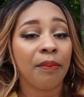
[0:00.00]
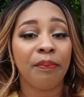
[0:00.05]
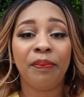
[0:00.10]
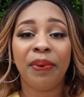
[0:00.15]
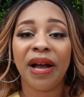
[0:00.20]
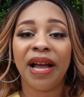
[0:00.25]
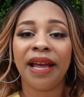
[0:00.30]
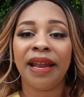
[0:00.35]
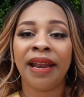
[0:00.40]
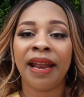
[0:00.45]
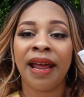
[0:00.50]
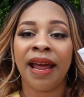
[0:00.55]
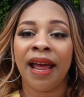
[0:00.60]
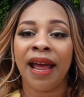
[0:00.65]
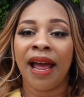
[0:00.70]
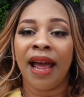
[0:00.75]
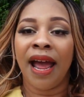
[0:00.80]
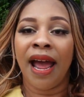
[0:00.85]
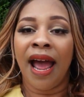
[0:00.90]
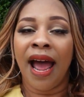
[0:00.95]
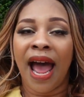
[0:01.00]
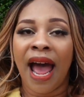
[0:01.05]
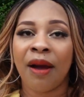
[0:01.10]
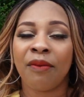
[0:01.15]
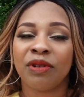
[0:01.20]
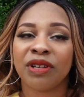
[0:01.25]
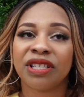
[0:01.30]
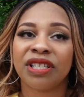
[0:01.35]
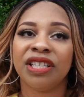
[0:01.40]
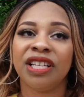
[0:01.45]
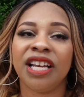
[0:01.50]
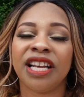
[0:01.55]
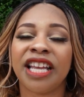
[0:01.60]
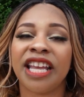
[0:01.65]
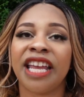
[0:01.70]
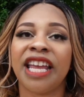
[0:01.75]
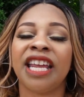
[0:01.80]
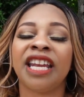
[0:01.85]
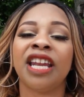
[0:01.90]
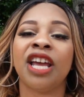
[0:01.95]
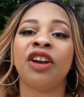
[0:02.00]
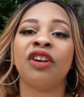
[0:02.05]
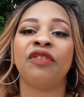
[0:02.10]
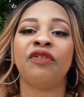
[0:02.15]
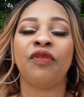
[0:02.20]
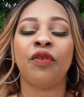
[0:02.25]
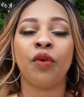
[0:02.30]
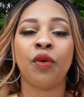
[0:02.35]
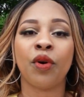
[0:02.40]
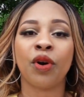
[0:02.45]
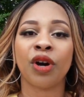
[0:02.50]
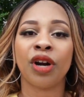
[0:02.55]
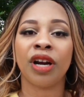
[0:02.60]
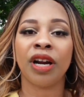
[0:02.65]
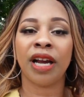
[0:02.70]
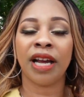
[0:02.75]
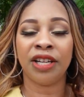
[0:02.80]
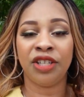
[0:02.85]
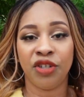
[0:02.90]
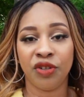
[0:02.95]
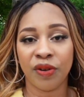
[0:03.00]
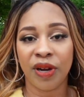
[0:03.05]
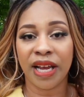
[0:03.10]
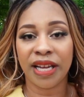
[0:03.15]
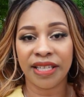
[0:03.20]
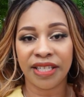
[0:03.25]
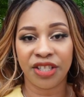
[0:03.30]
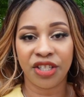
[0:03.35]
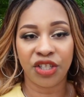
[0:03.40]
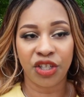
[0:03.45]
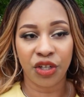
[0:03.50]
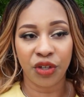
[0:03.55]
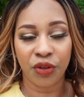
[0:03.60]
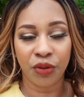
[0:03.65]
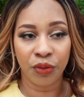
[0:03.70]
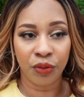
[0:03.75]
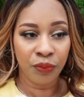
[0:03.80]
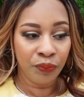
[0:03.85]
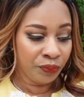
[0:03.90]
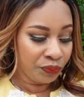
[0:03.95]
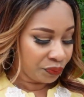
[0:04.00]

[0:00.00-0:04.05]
But I was looking for a dress to